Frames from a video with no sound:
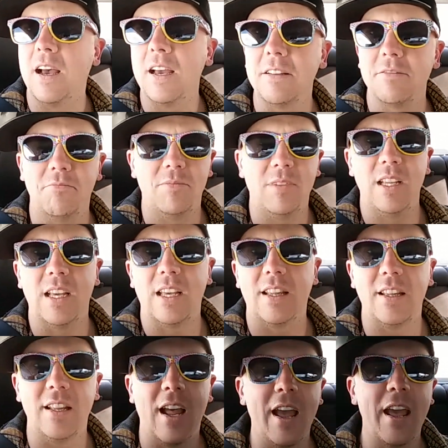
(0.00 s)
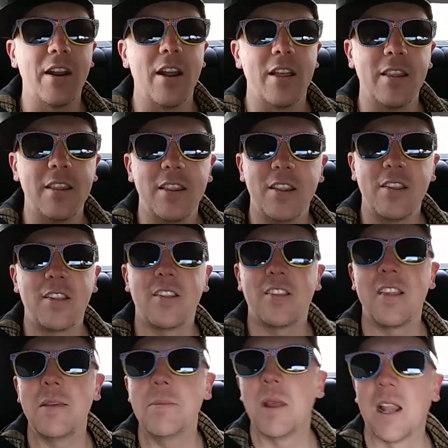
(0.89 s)
I, I,
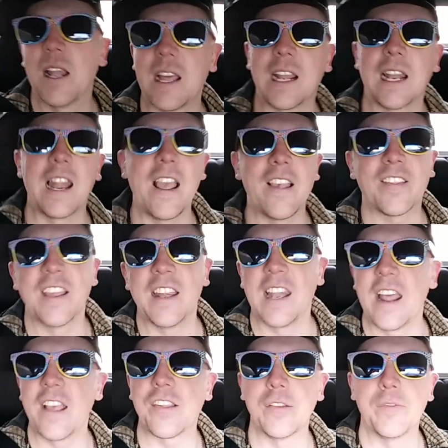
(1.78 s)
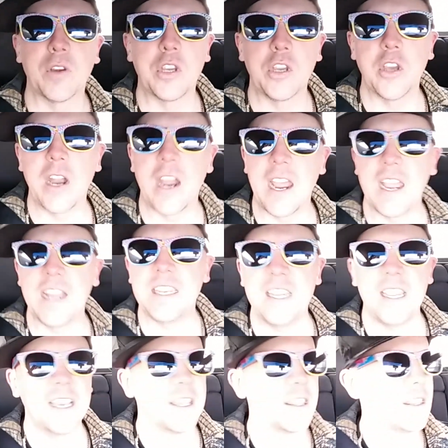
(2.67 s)
this is seeming like less and less of a good
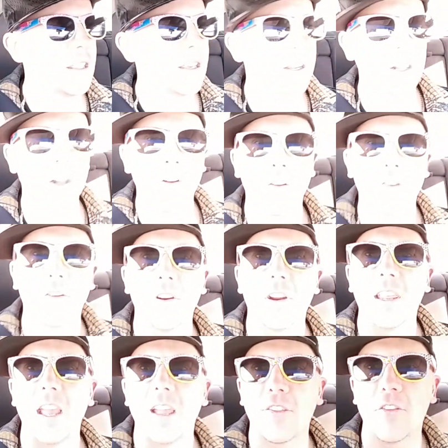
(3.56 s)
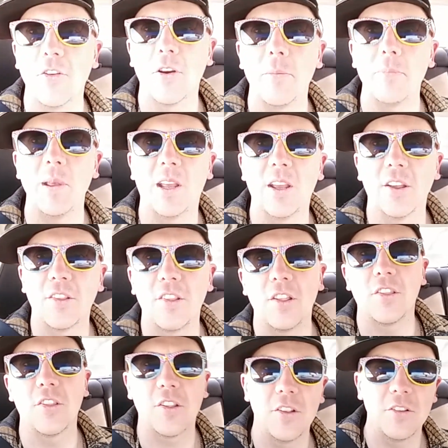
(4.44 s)
idea the closer it gets to it
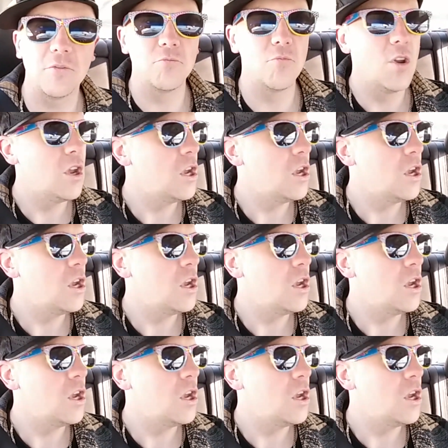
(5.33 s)
because it's